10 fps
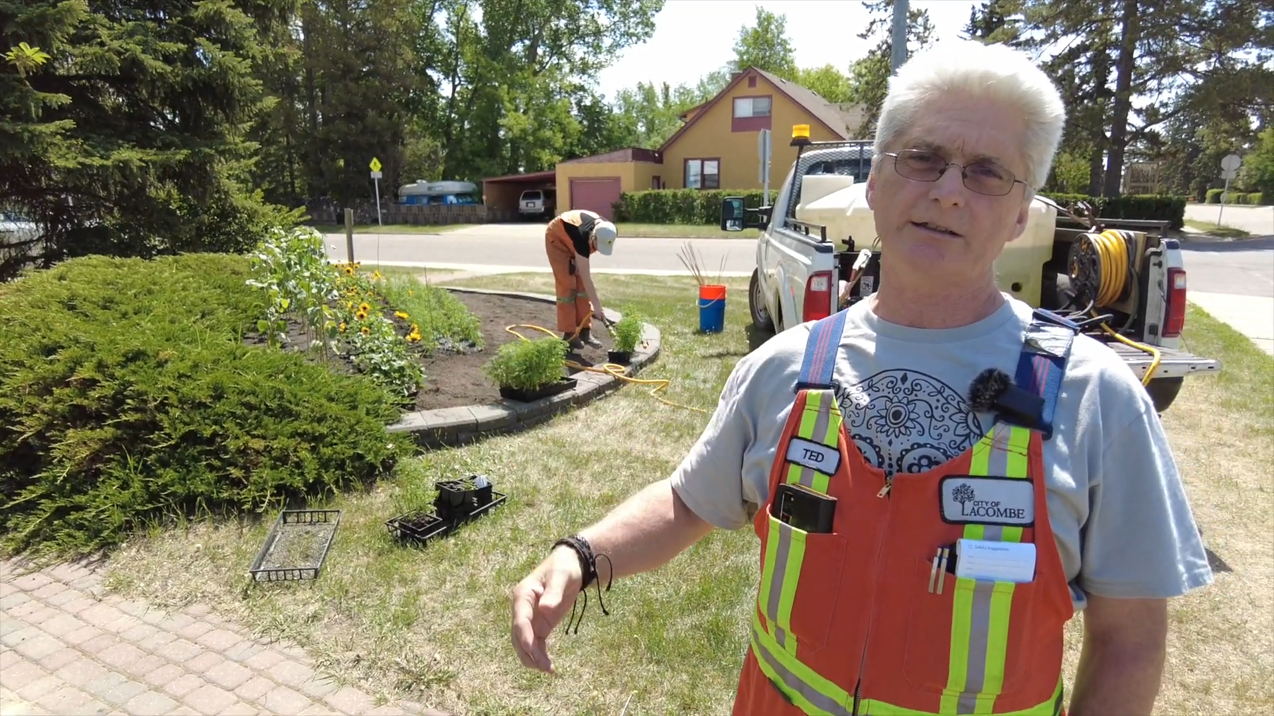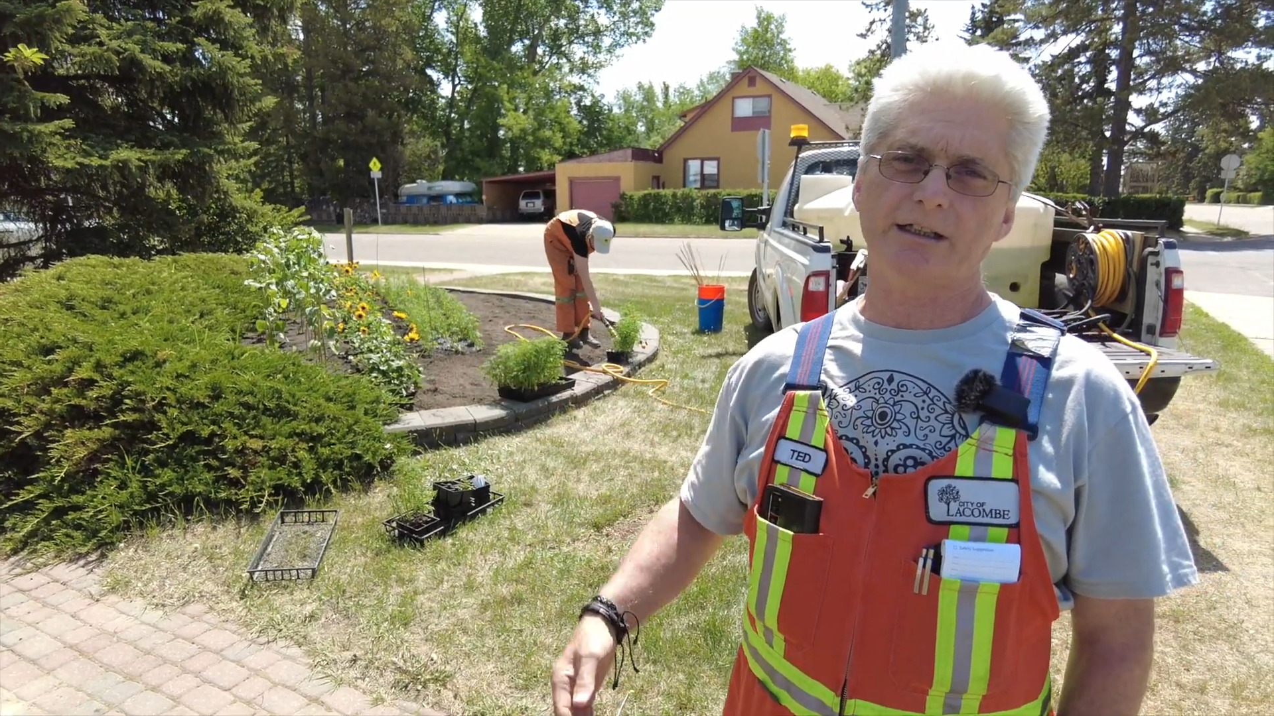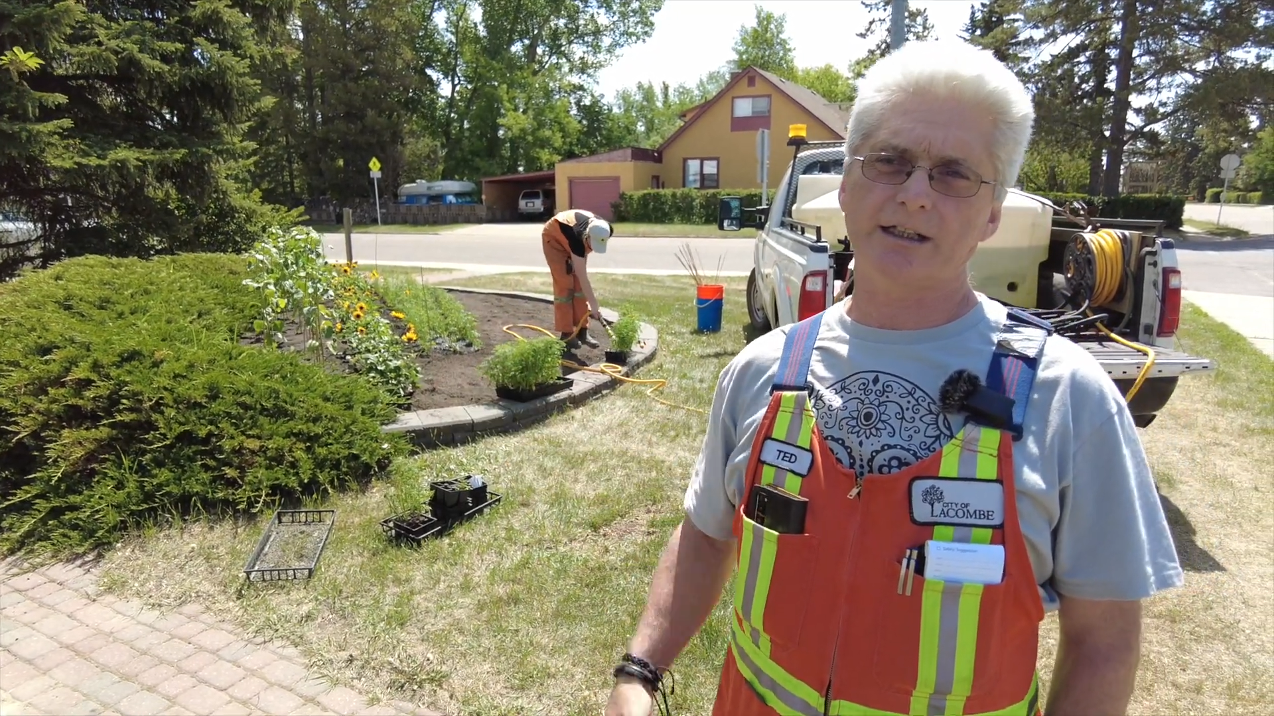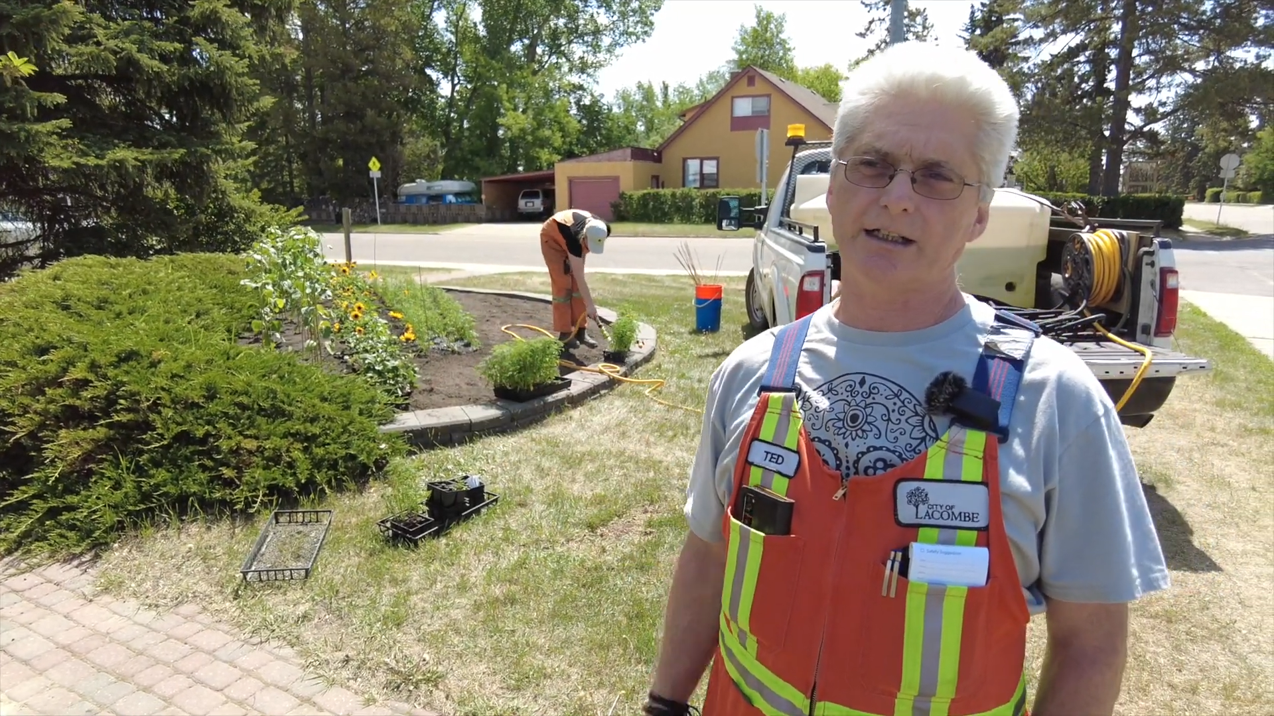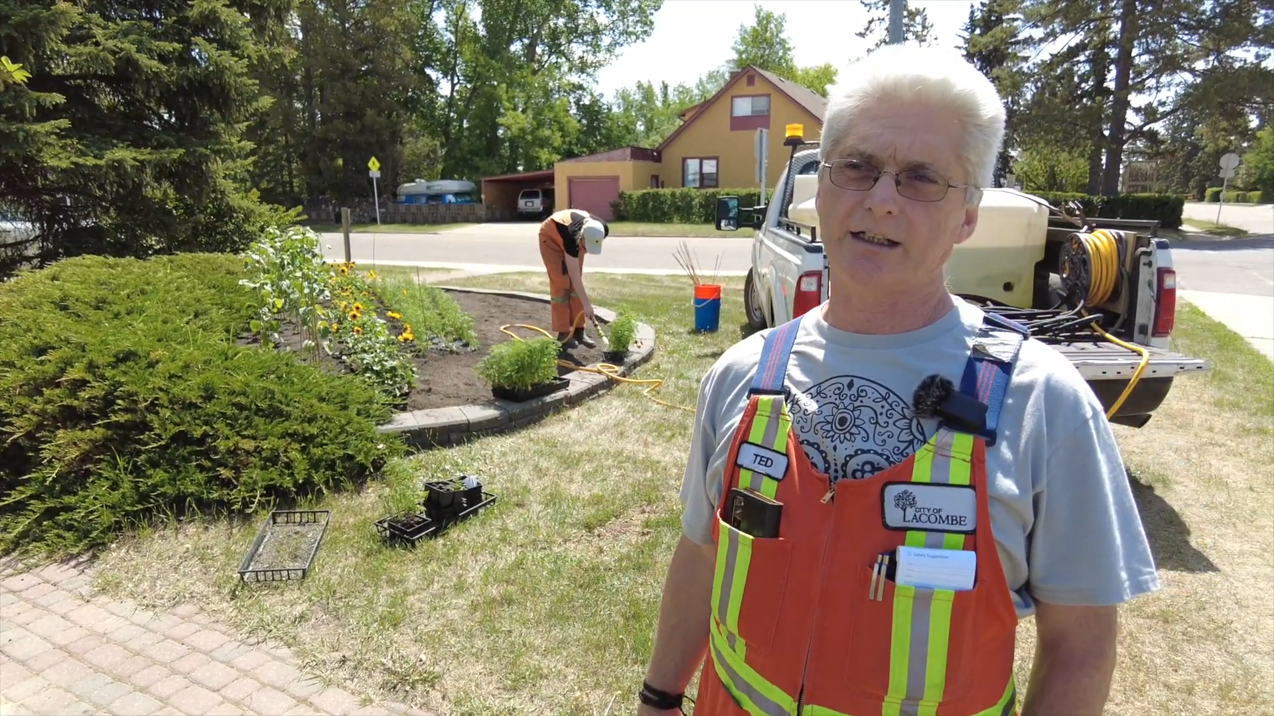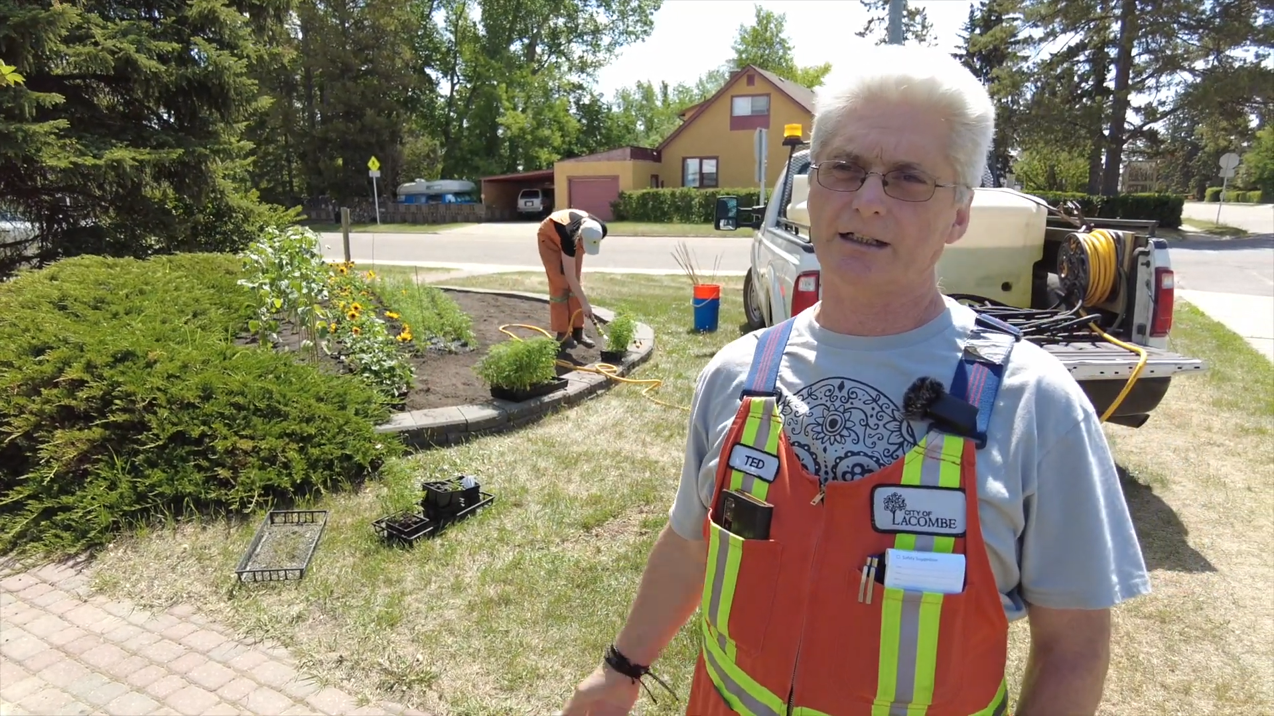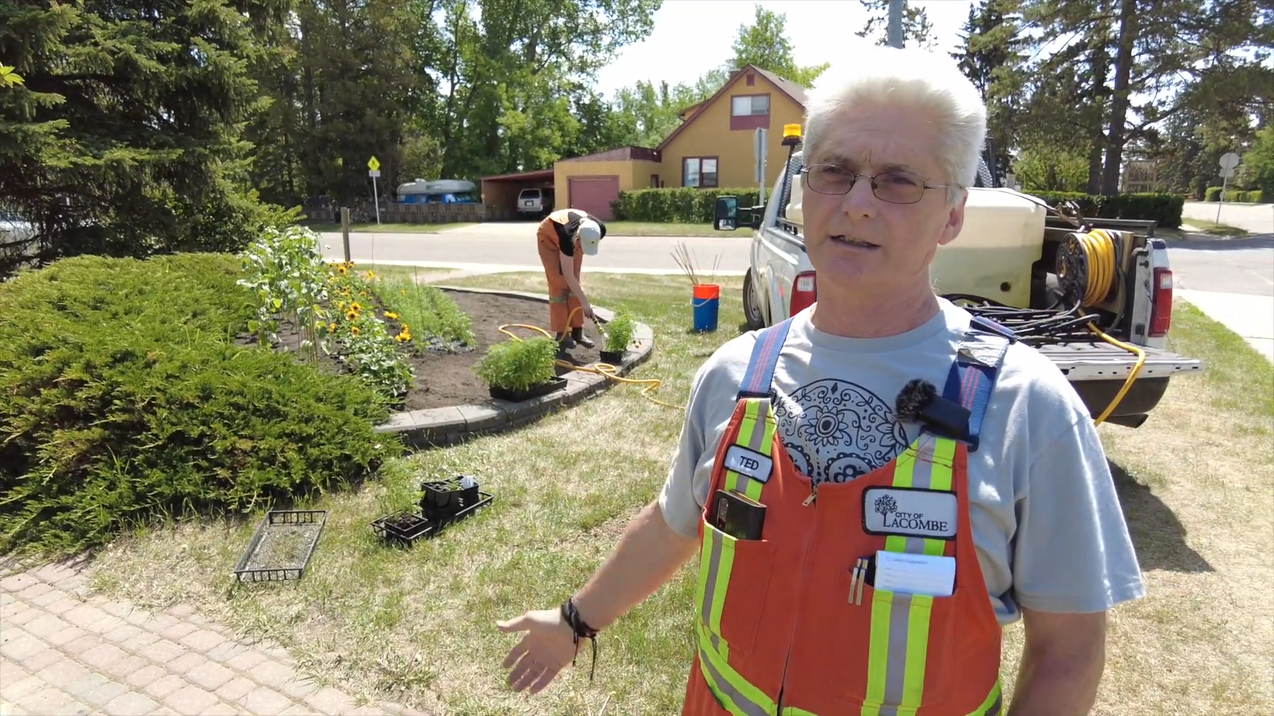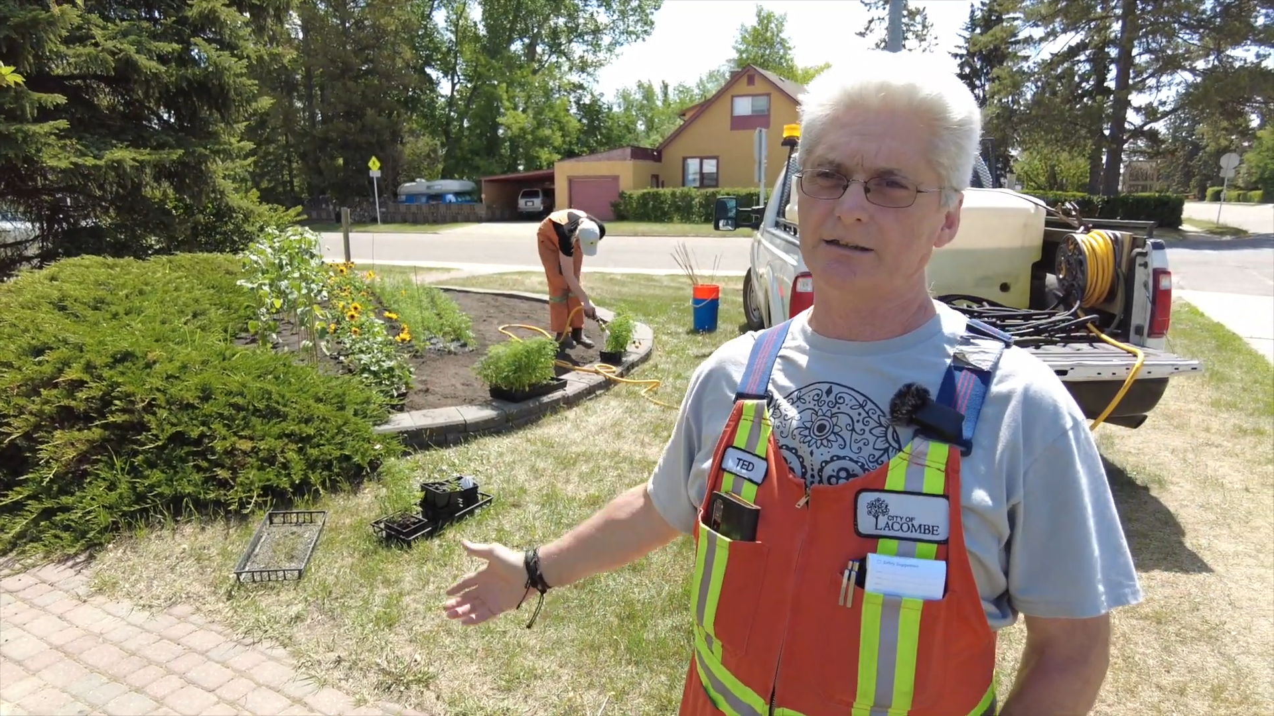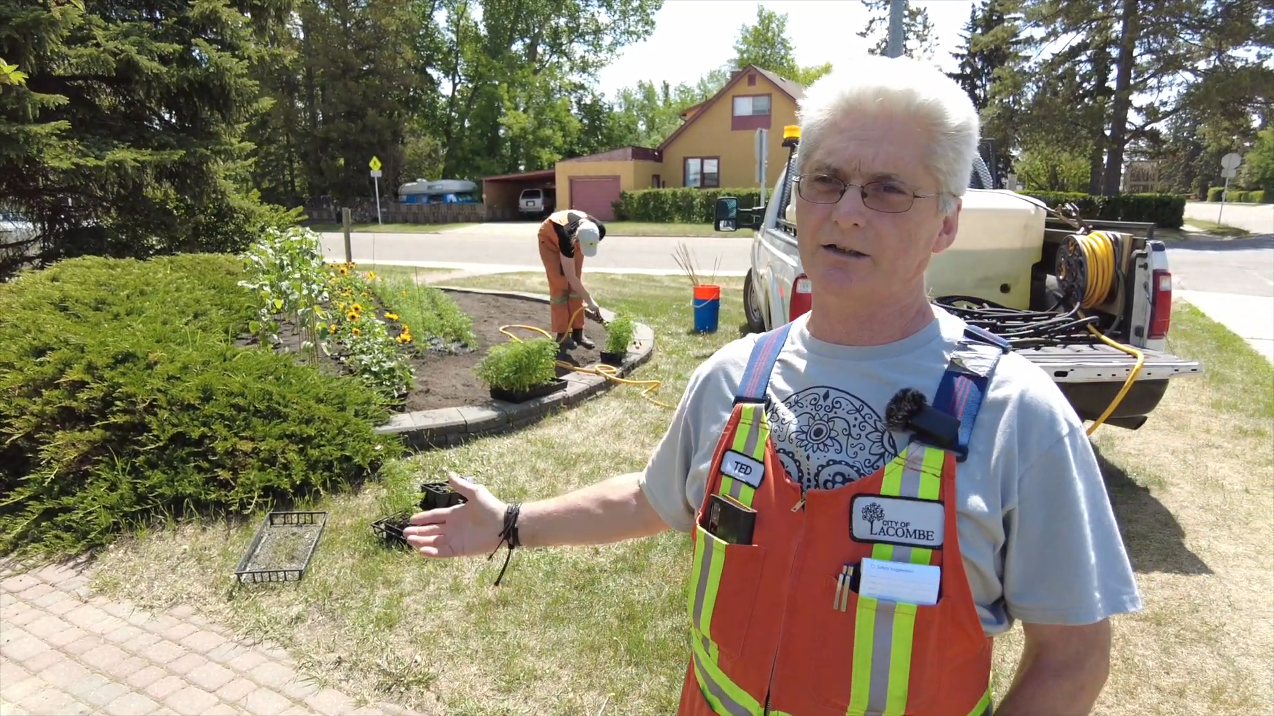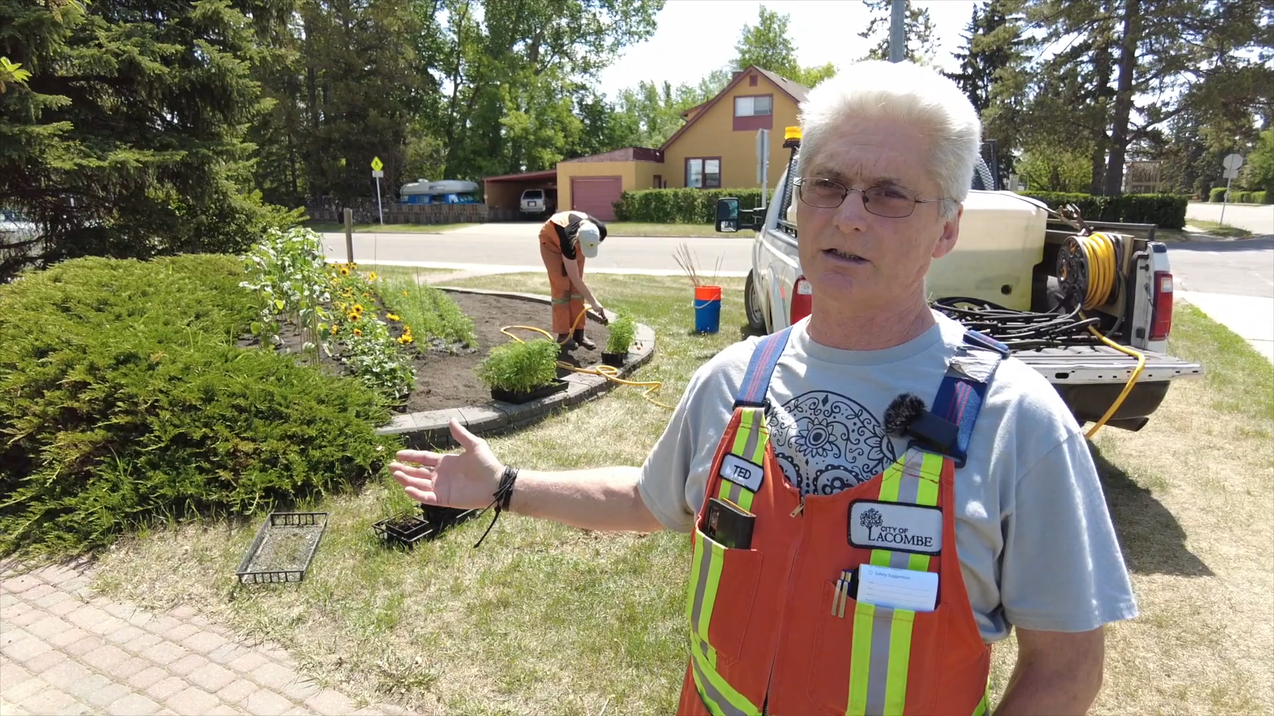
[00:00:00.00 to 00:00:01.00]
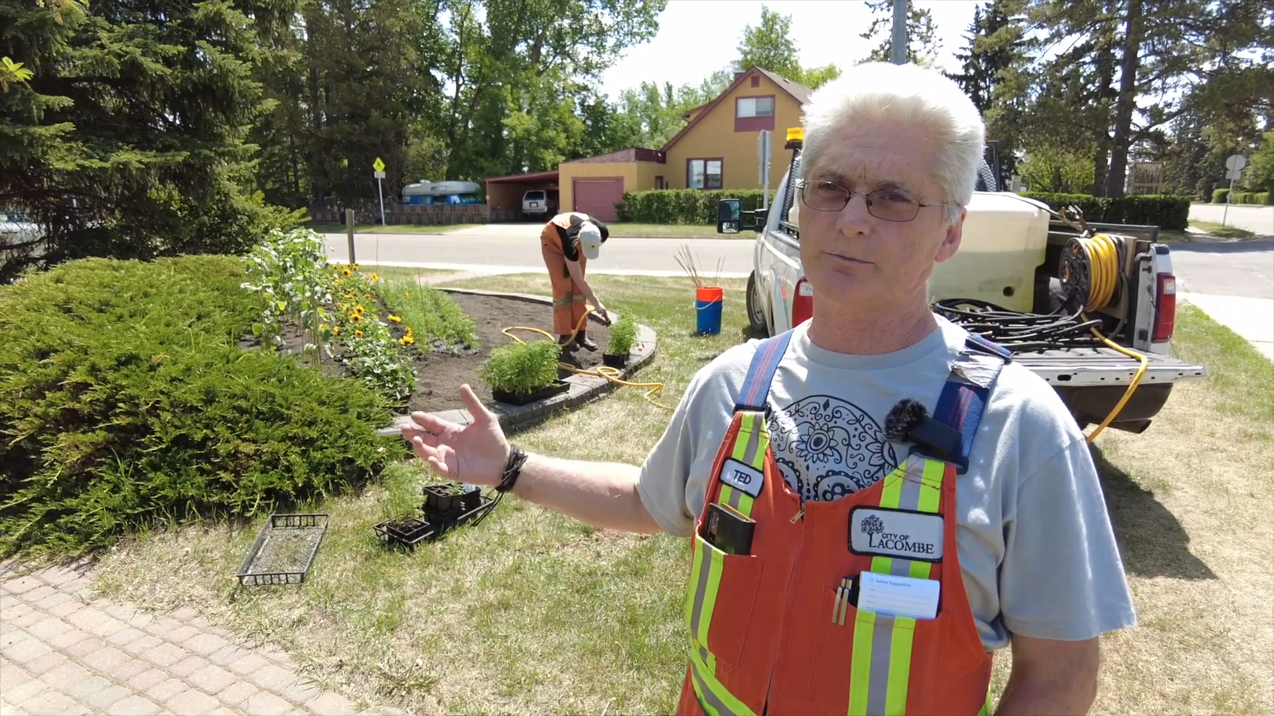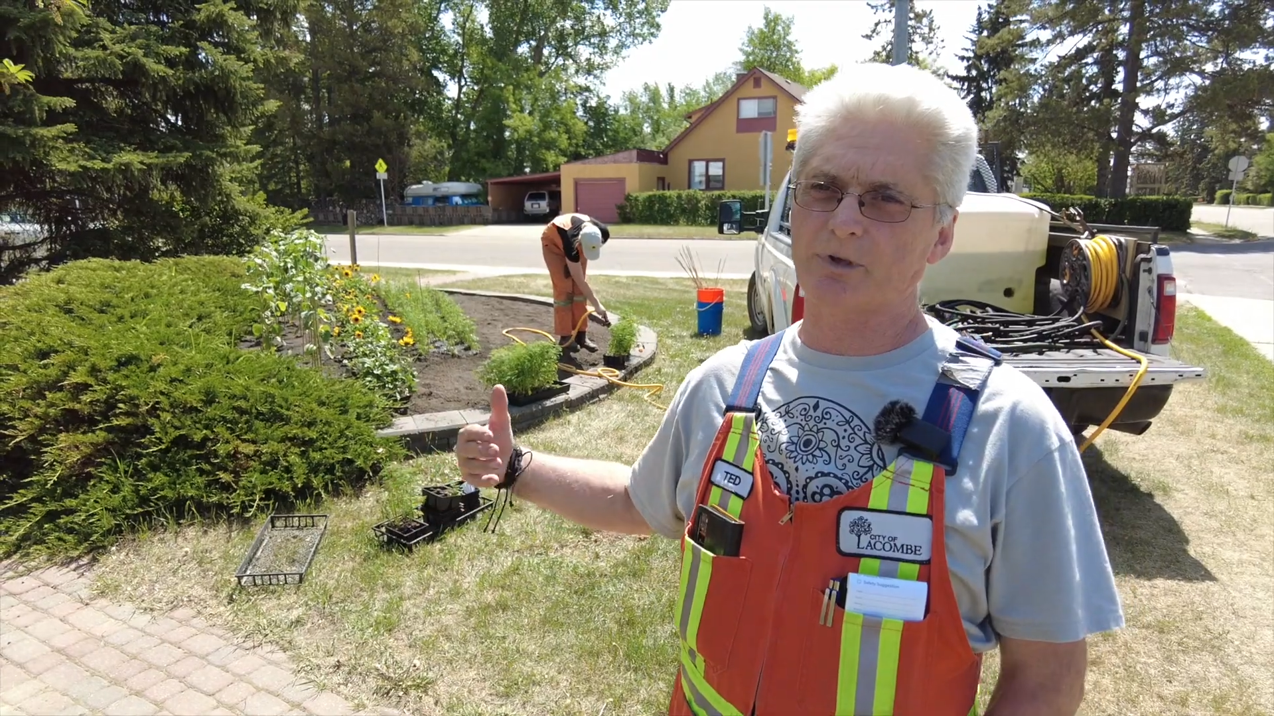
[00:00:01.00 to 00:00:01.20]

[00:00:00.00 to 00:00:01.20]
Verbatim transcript: and all the